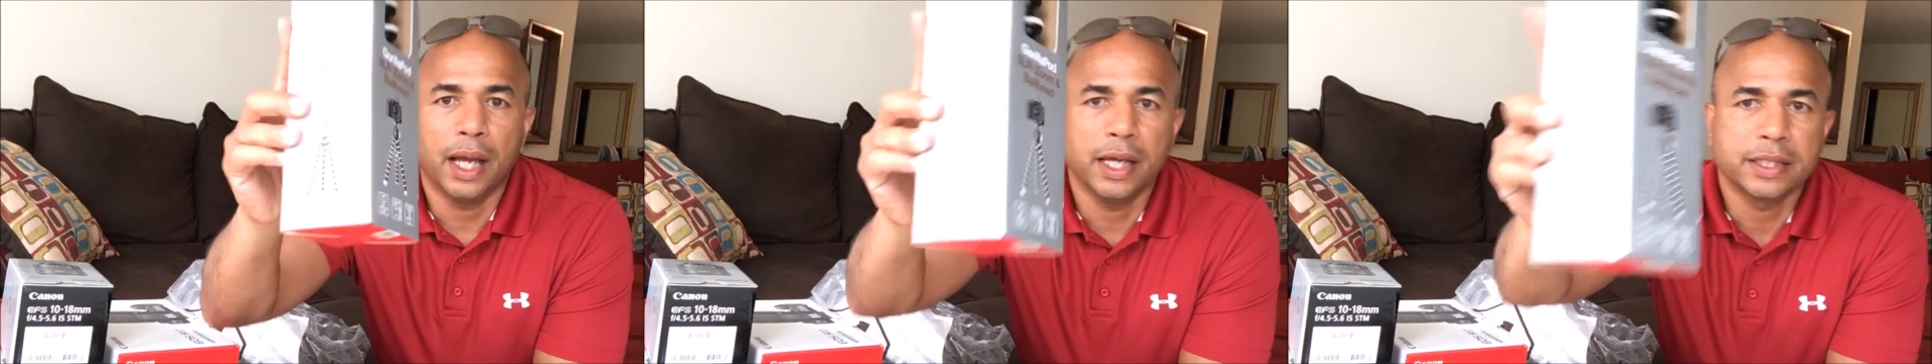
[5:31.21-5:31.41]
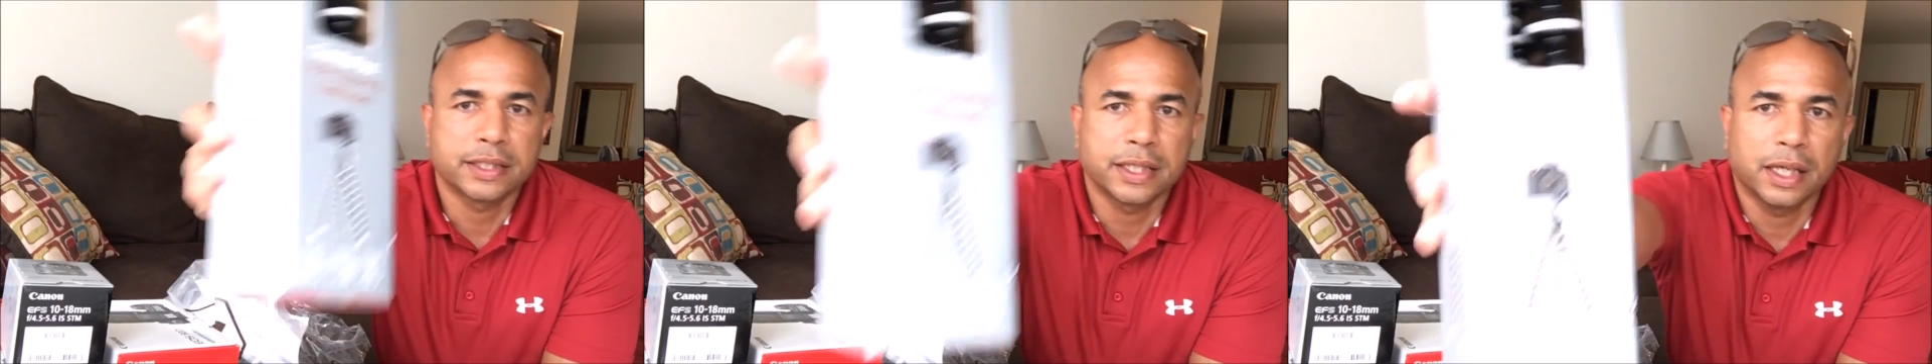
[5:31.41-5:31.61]

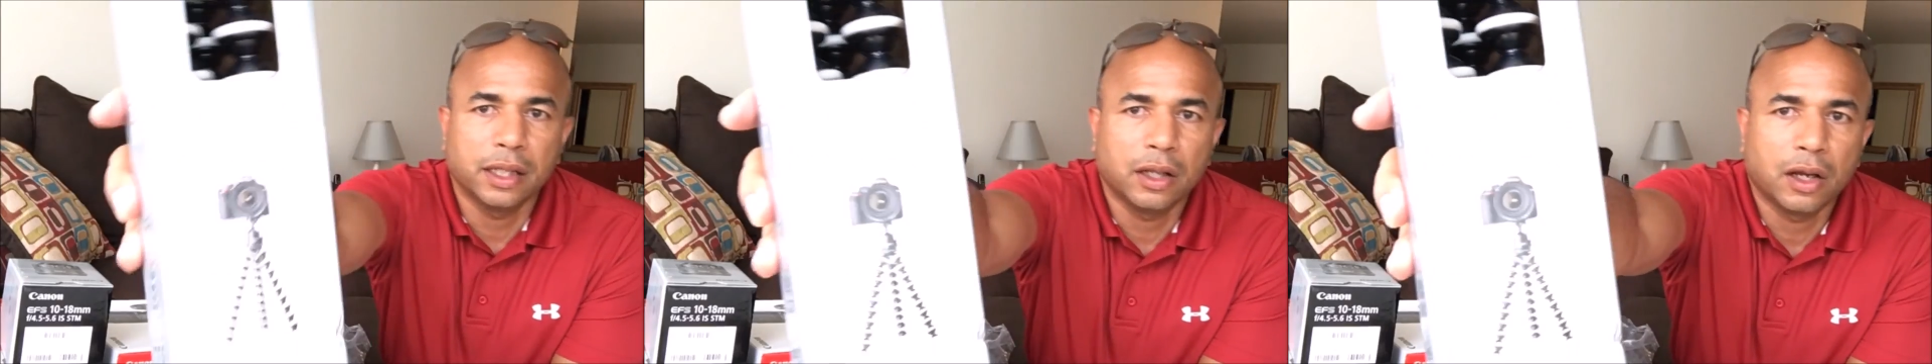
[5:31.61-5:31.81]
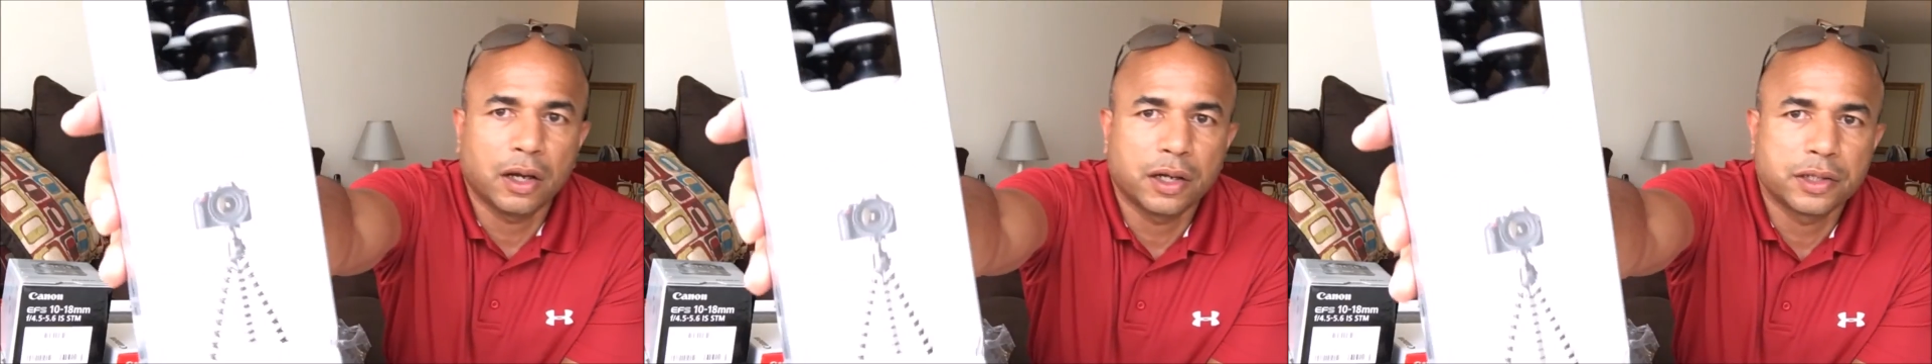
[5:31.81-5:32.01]

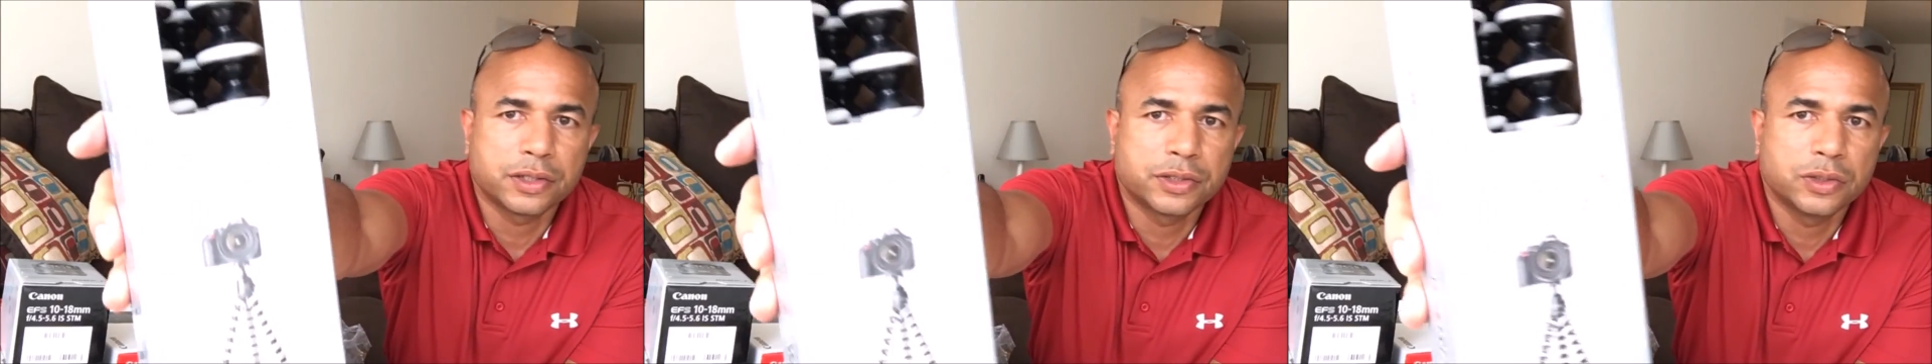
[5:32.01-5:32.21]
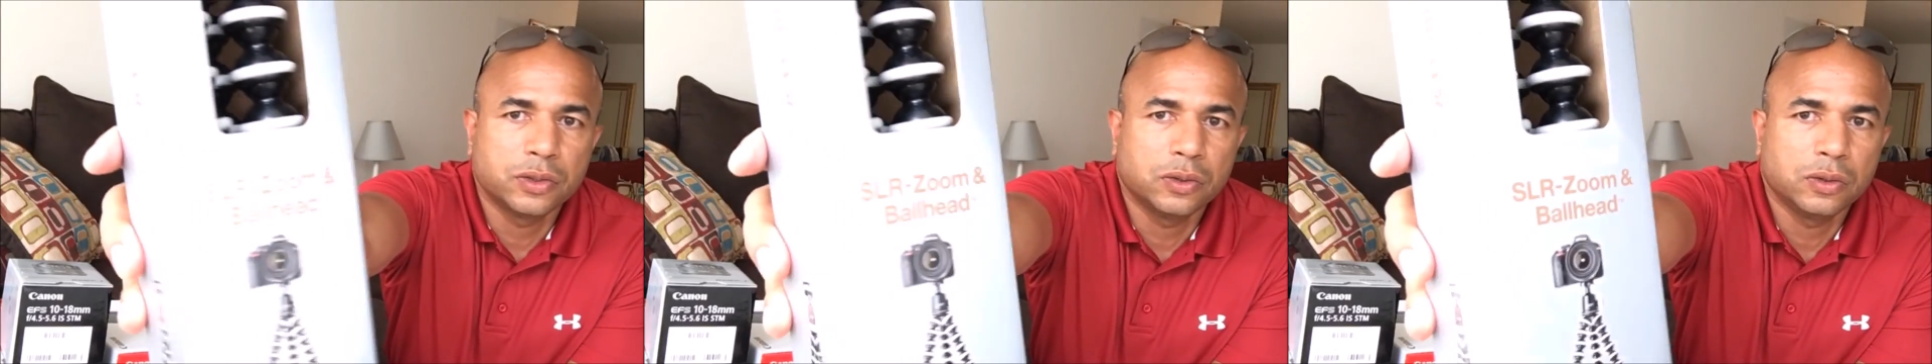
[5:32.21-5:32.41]
SLR,
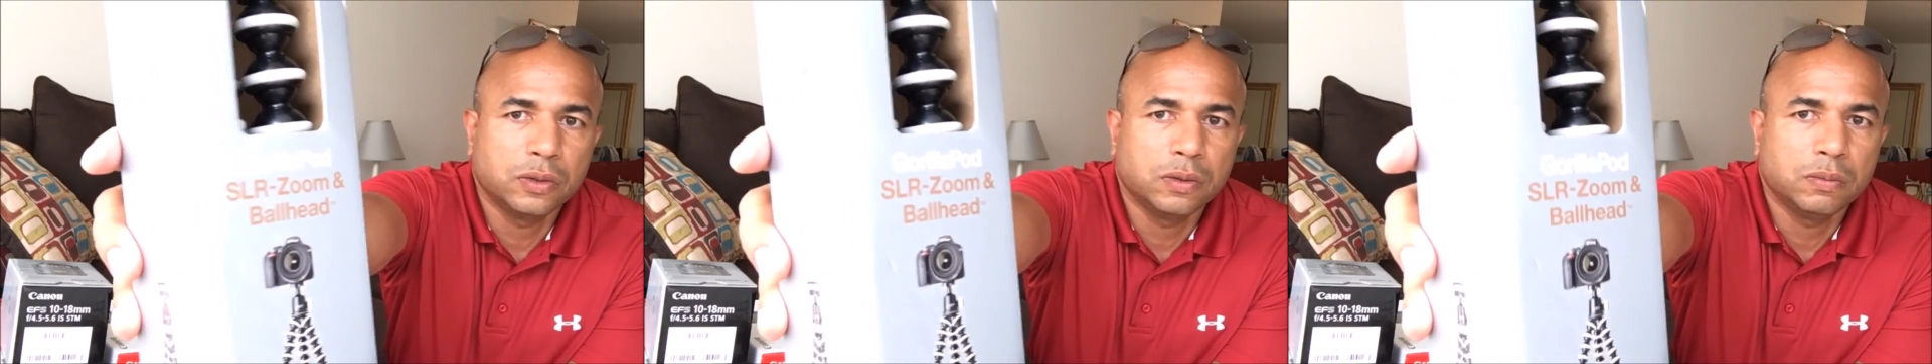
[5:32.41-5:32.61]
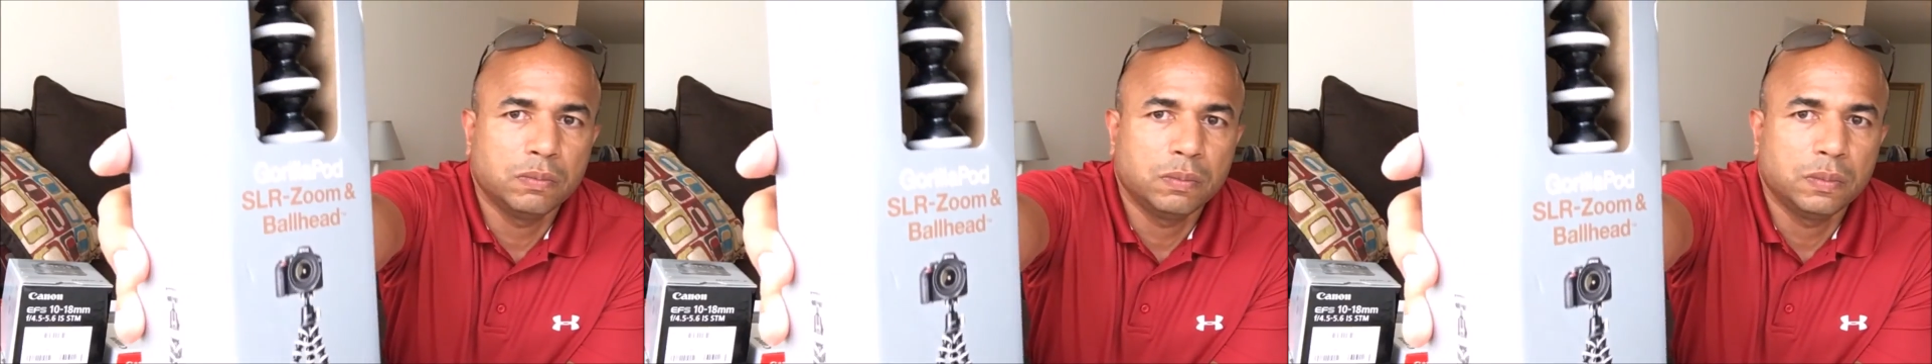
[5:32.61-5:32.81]

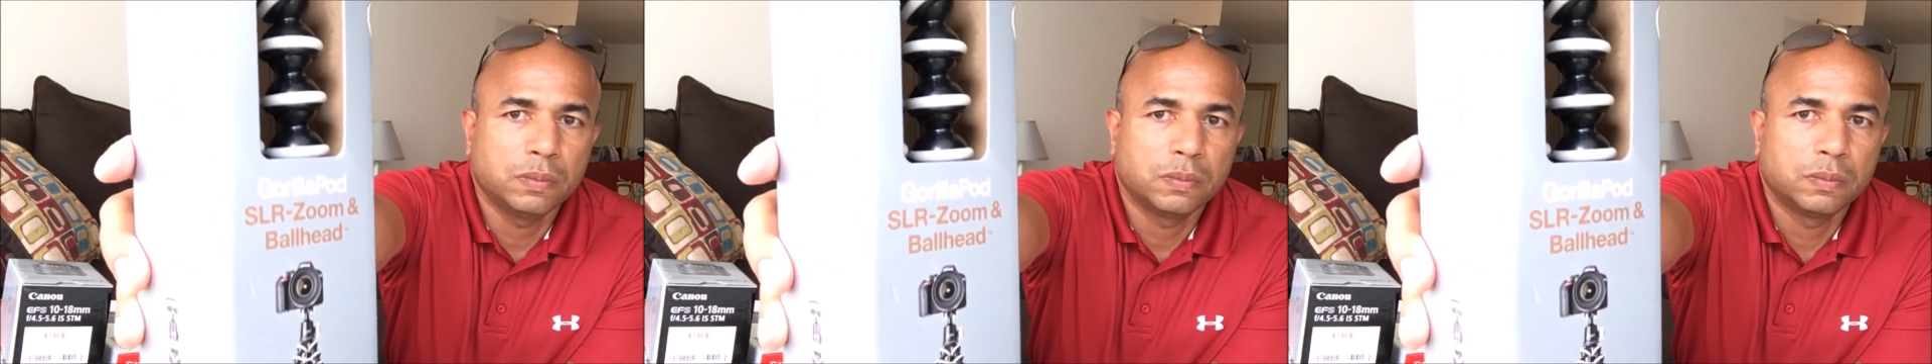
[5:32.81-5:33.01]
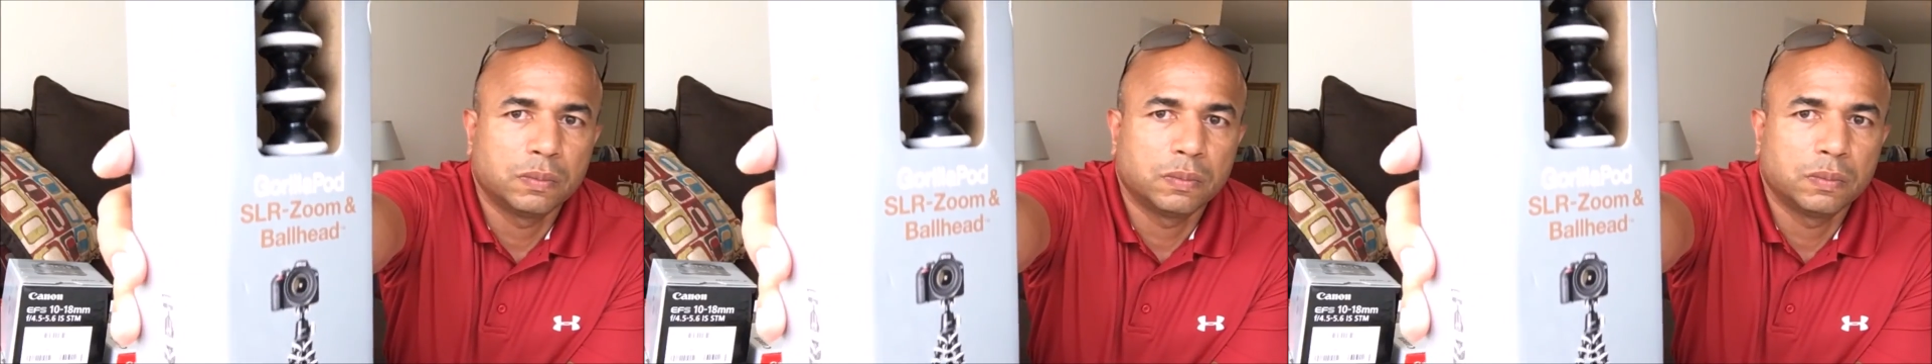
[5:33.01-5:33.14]
zoom,